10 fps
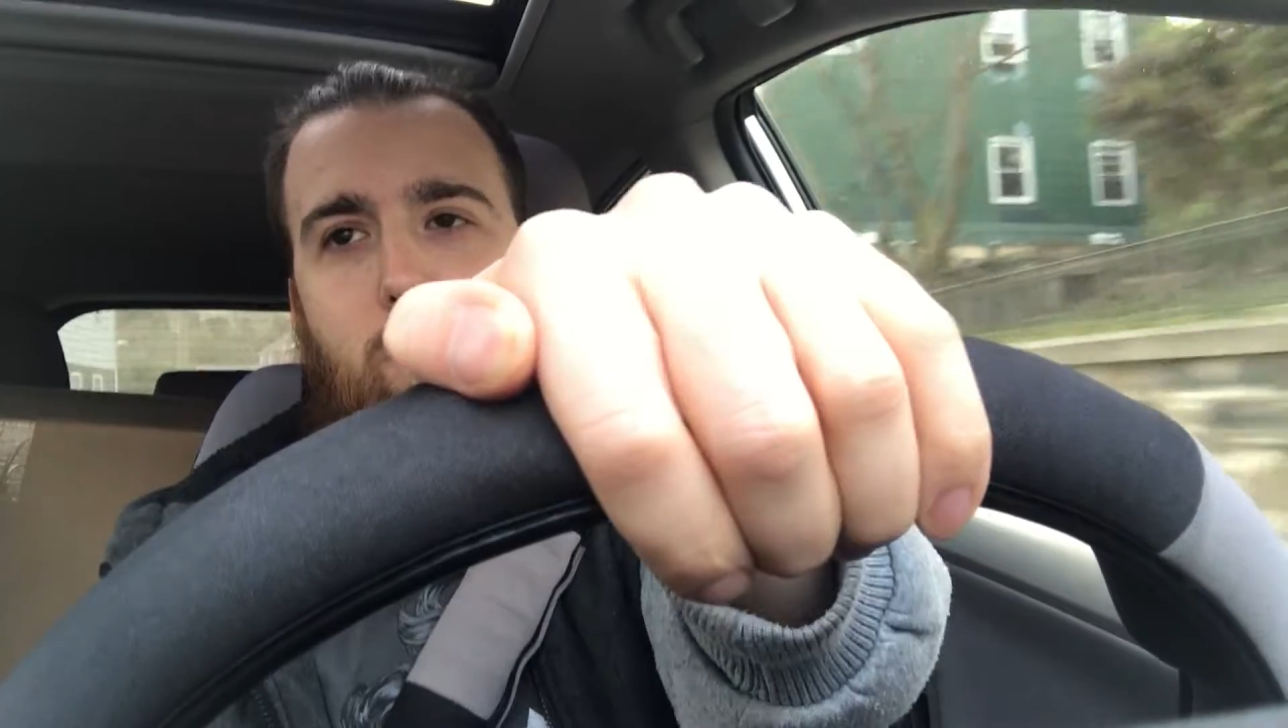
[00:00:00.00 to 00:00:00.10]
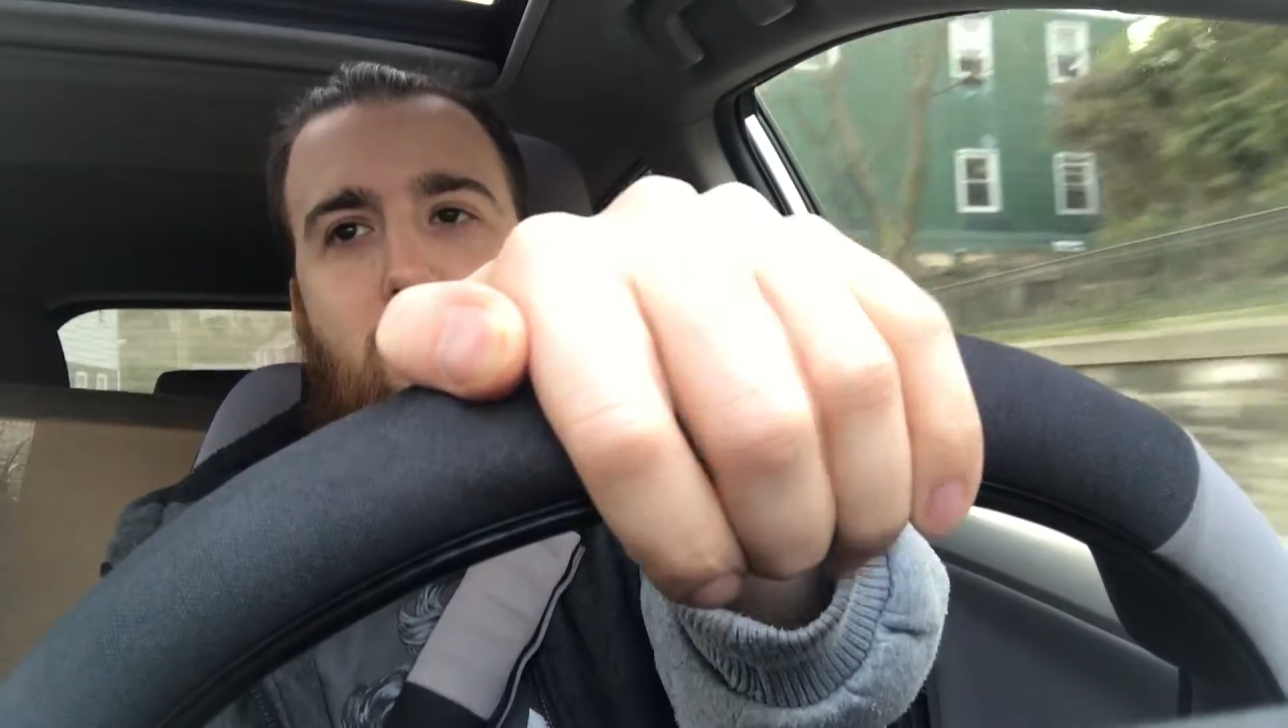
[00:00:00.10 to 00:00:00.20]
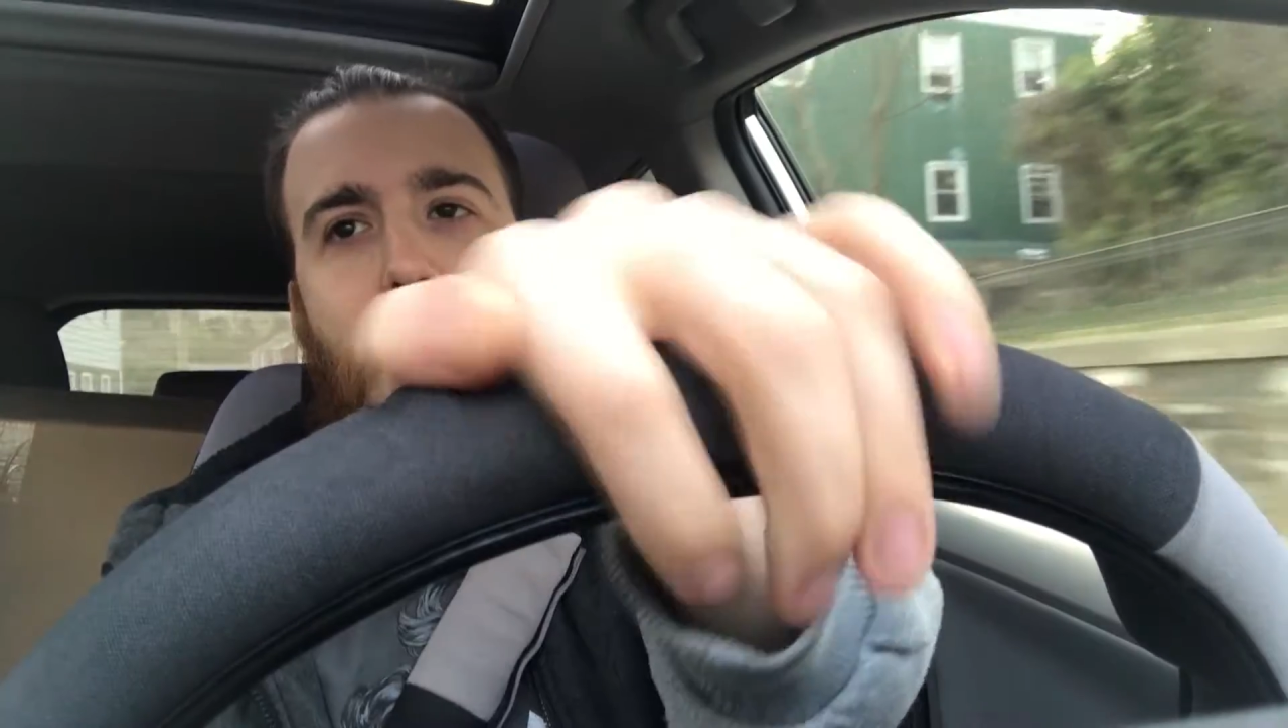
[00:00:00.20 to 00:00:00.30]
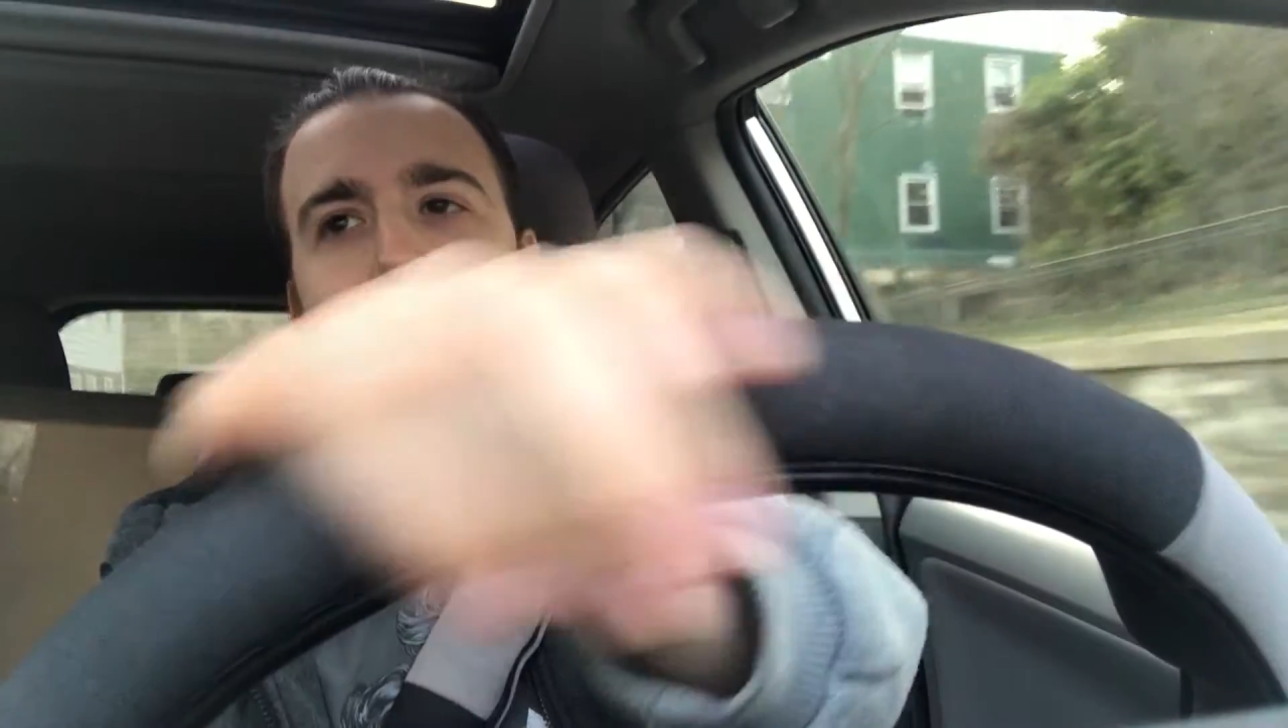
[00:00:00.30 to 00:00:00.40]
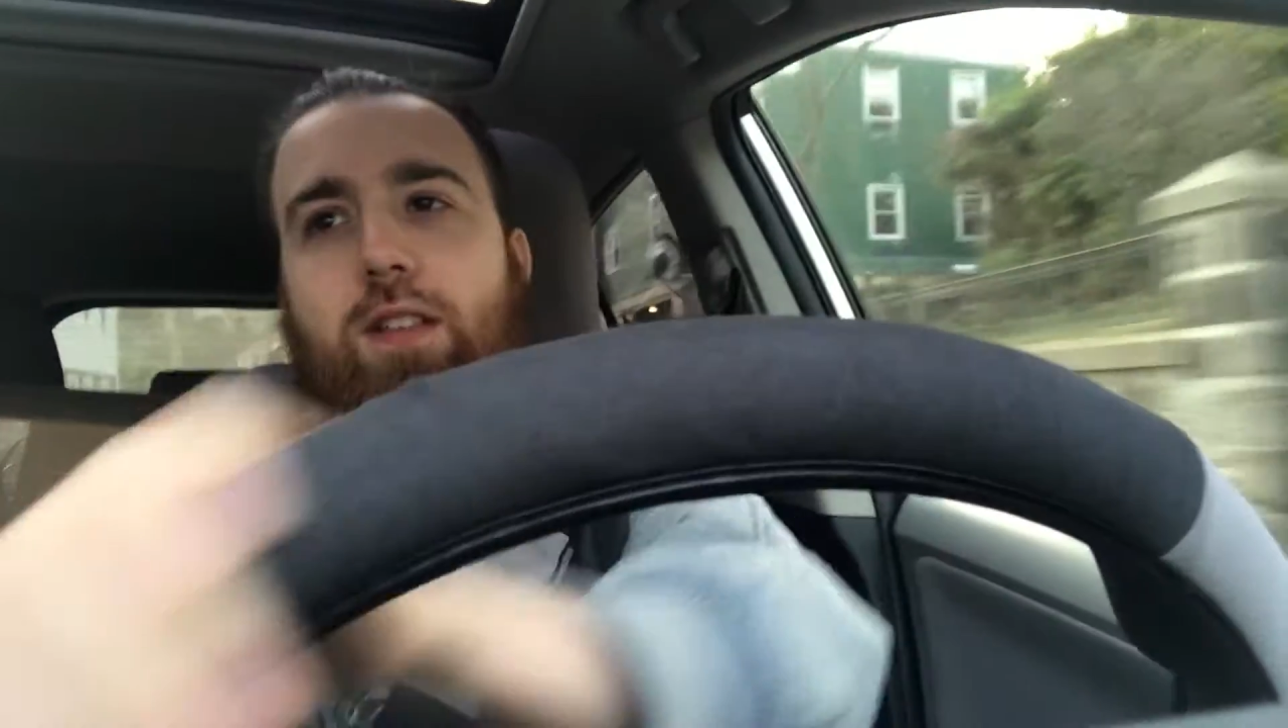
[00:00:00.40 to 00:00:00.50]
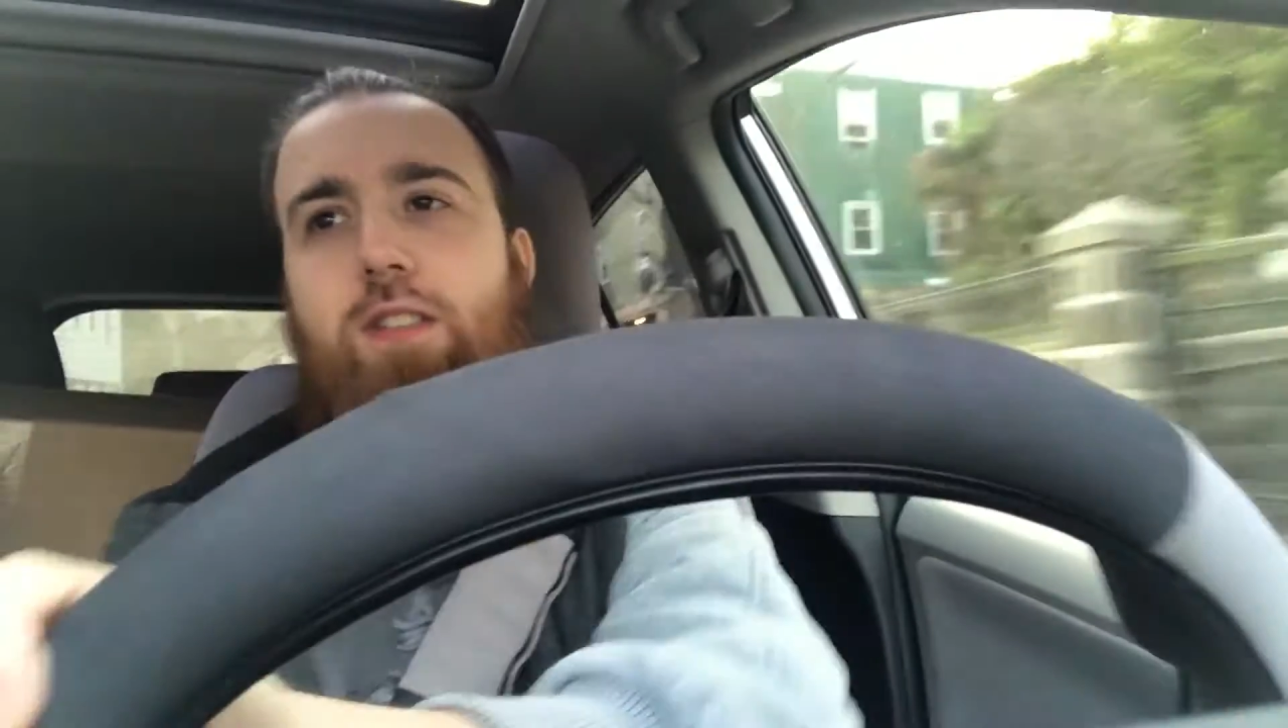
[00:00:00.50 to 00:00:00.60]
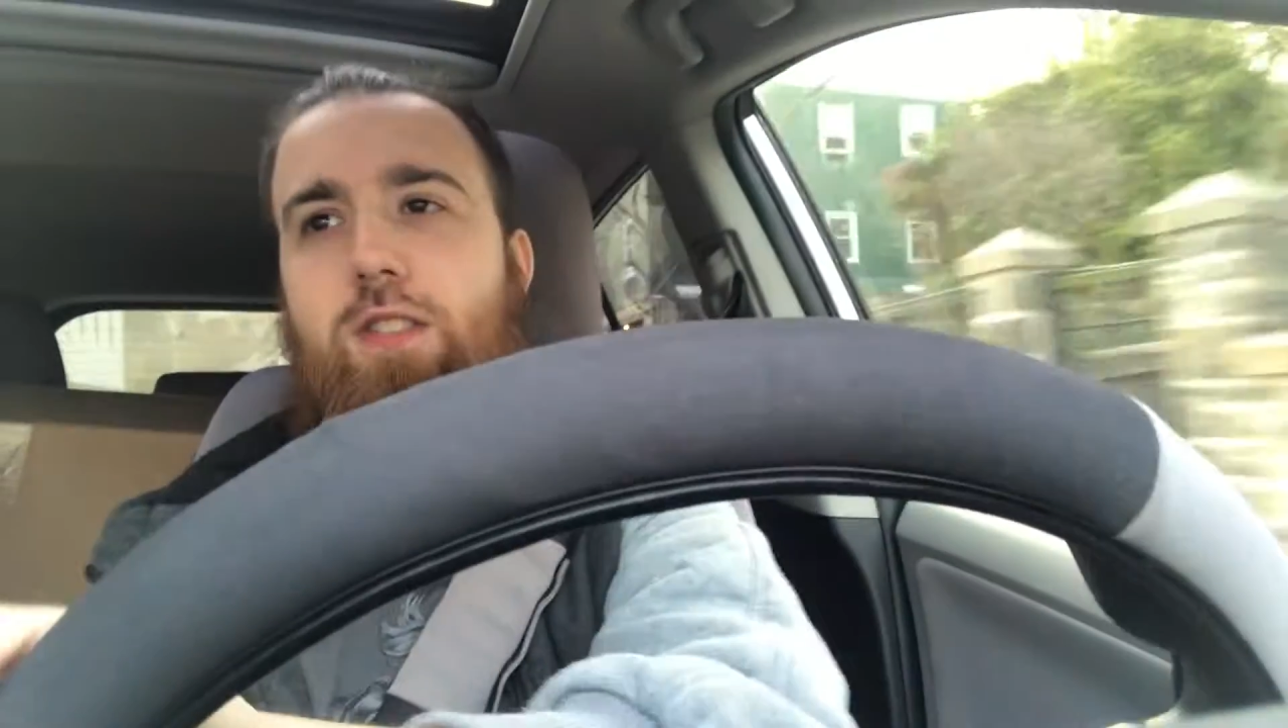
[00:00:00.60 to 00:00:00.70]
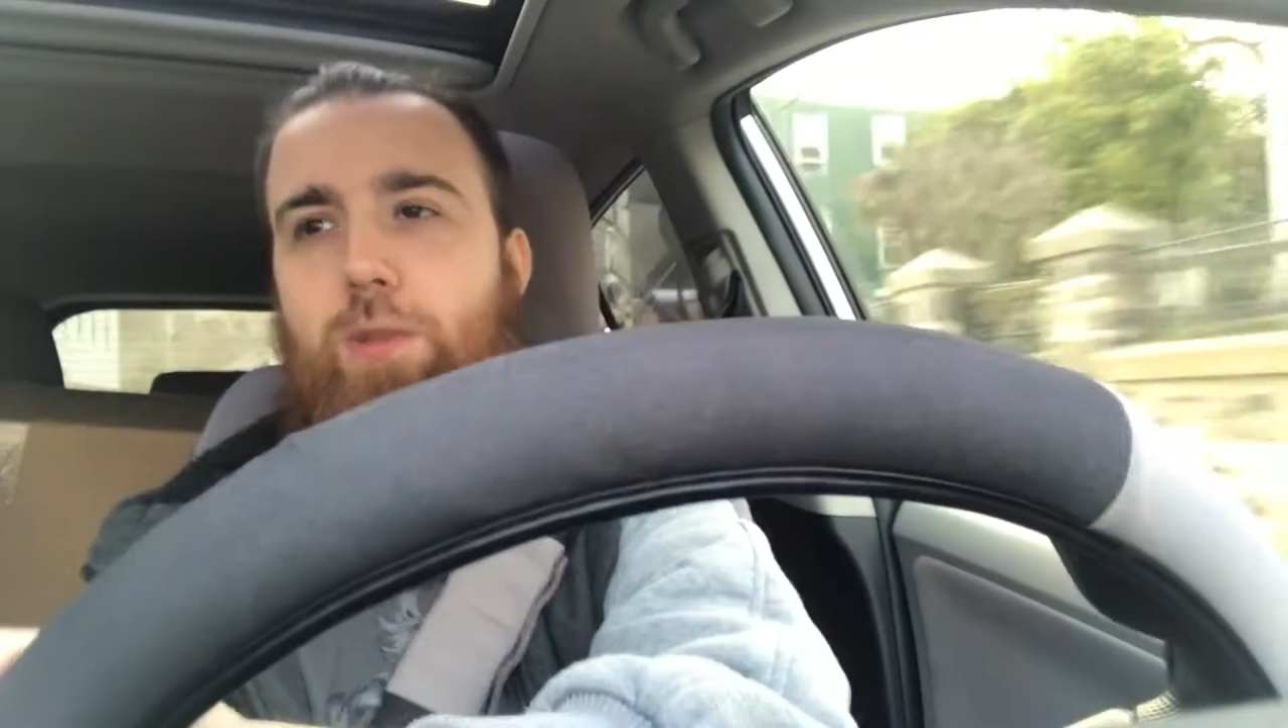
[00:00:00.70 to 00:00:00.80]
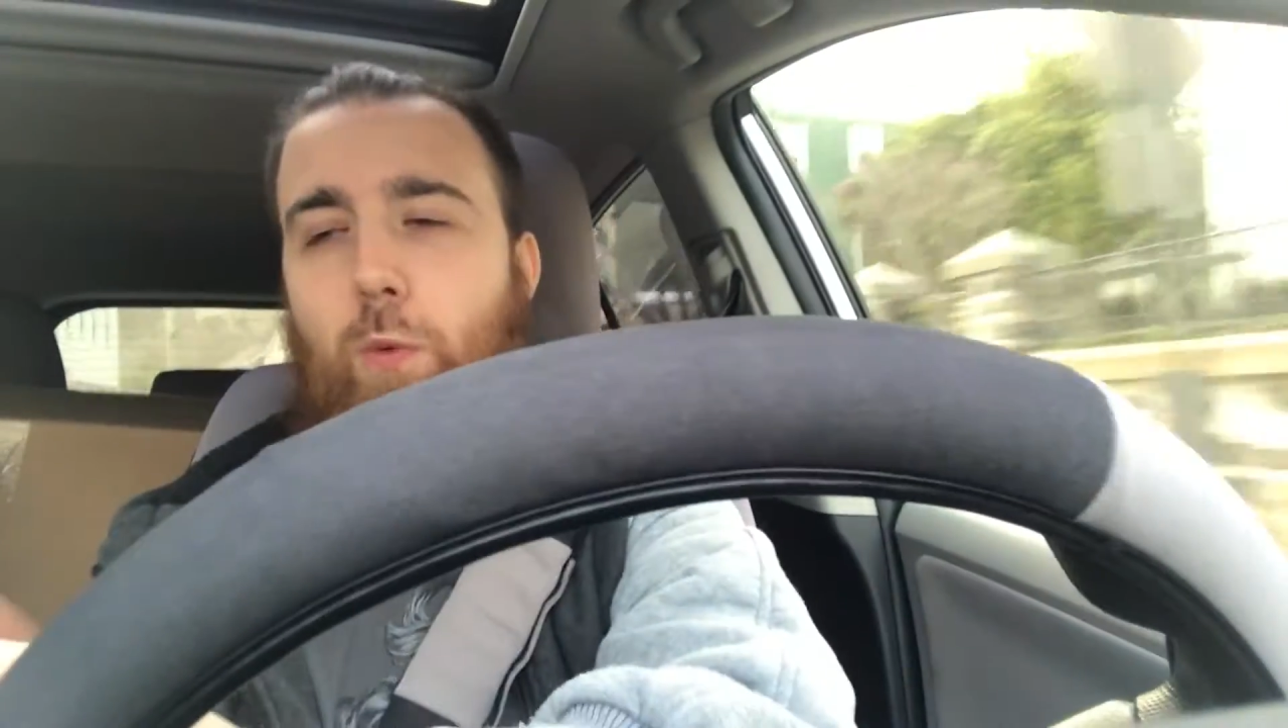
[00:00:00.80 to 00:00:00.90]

little bit because